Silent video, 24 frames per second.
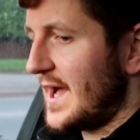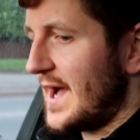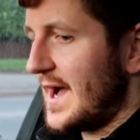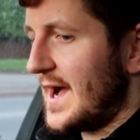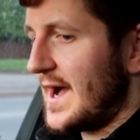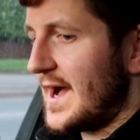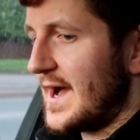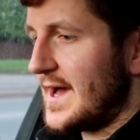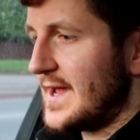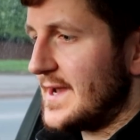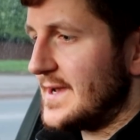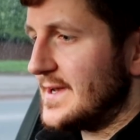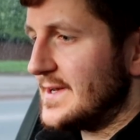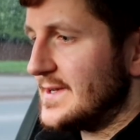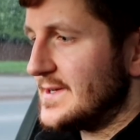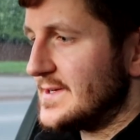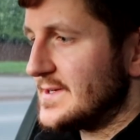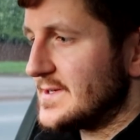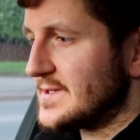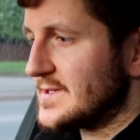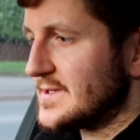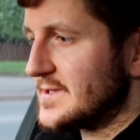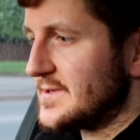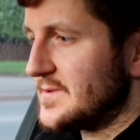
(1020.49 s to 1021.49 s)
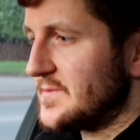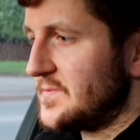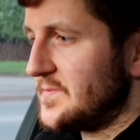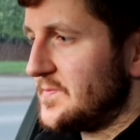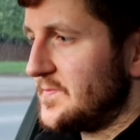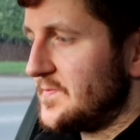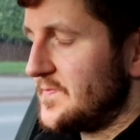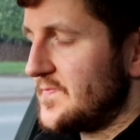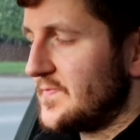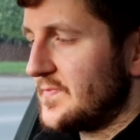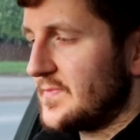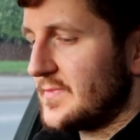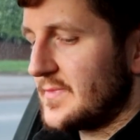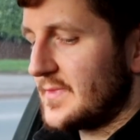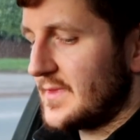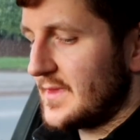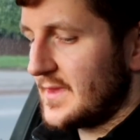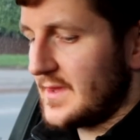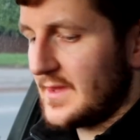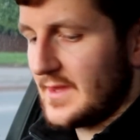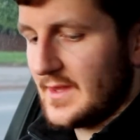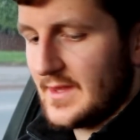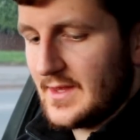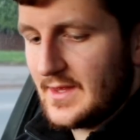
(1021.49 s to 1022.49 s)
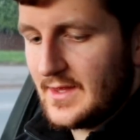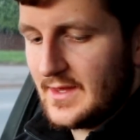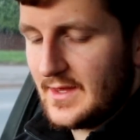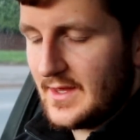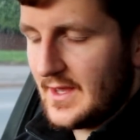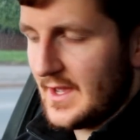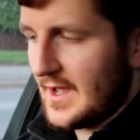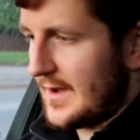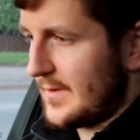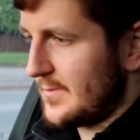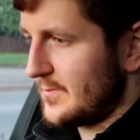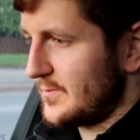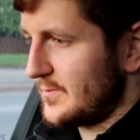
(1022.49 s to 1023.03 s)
and yeah,